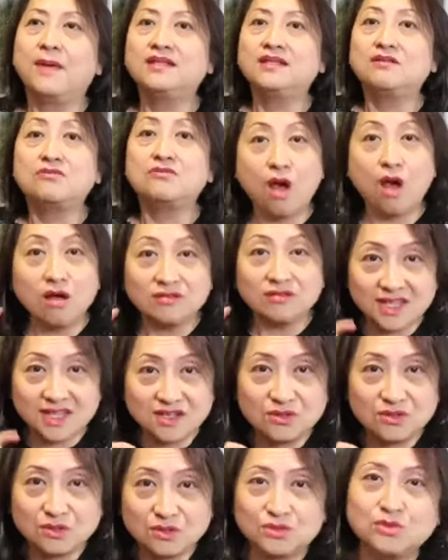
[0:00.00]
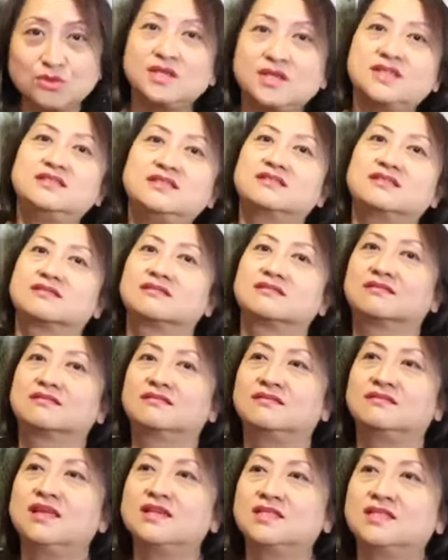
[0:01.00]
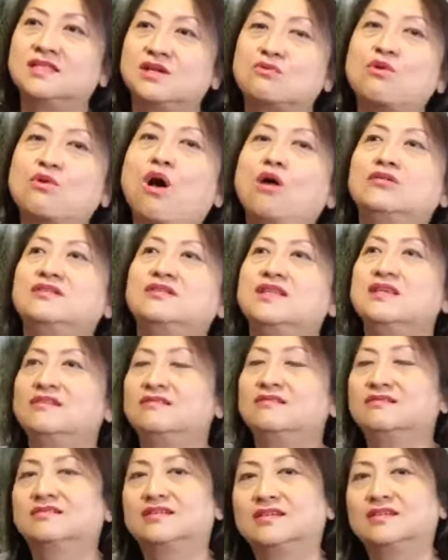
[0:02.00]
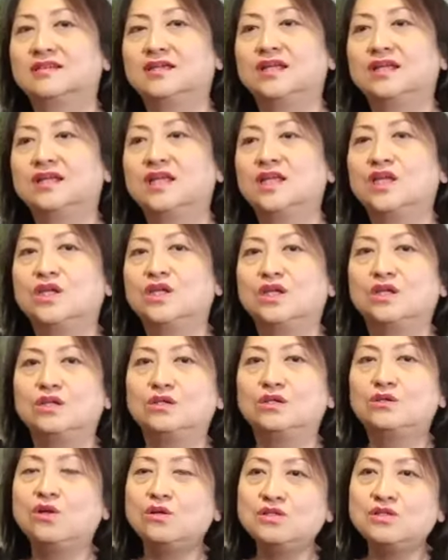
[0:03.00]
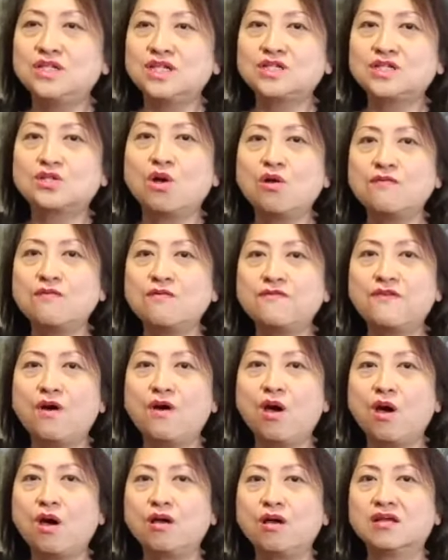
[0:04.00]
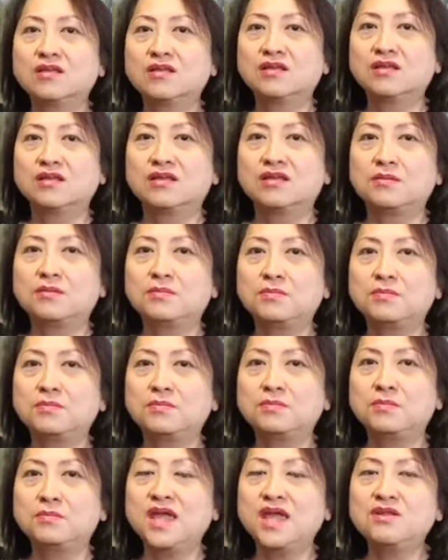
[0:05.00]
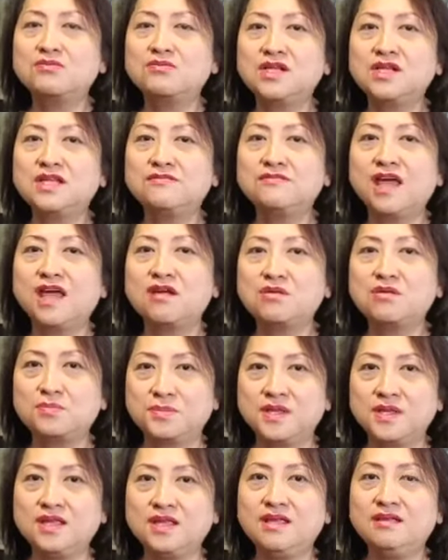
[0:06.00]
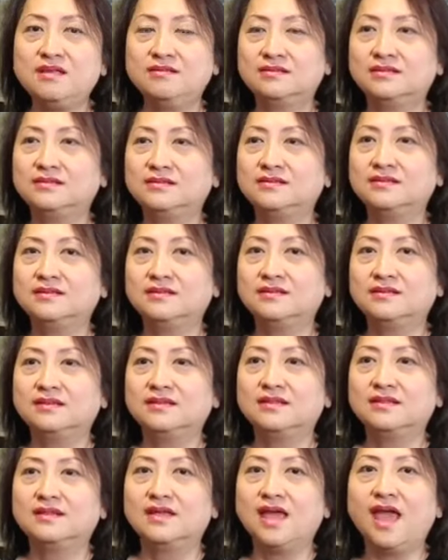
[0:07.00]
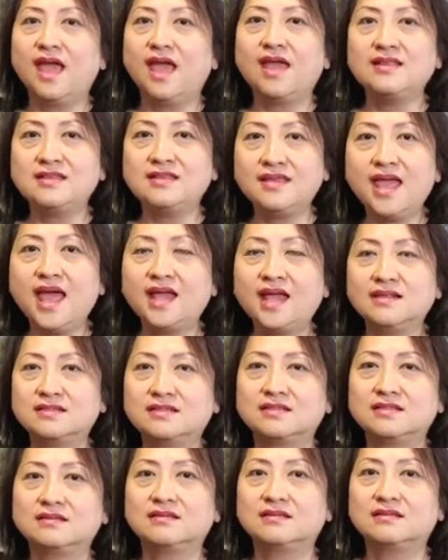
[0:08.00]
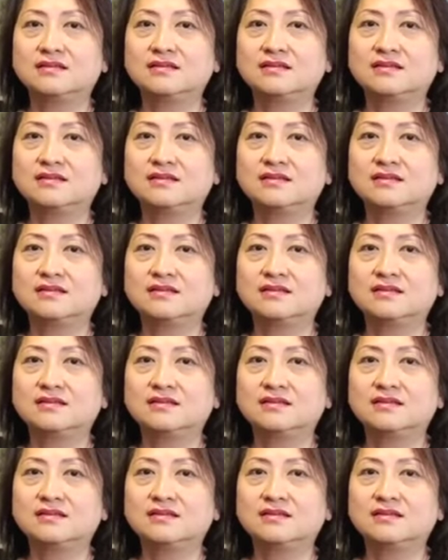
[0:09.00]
But the wrong thing to do is, there's a wrong thing. Don't just go for pain relief therapy and yet